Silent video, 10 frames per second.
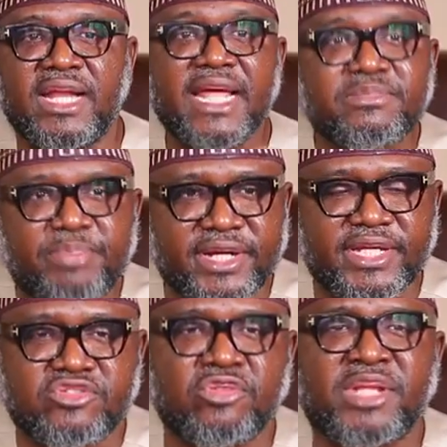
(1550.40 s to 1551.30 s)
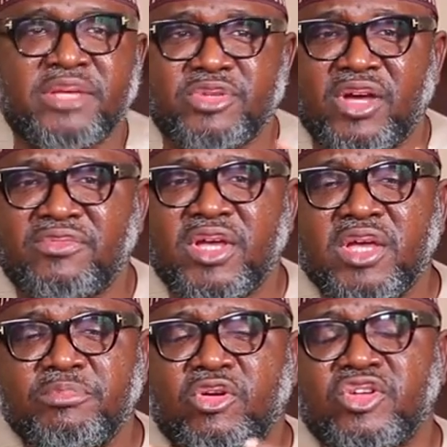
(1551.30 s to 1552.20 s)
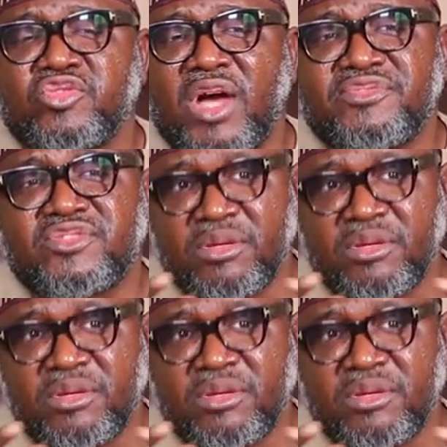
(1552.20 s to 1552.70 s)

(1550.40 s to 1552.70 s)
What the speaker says: late parents, sometimes because you have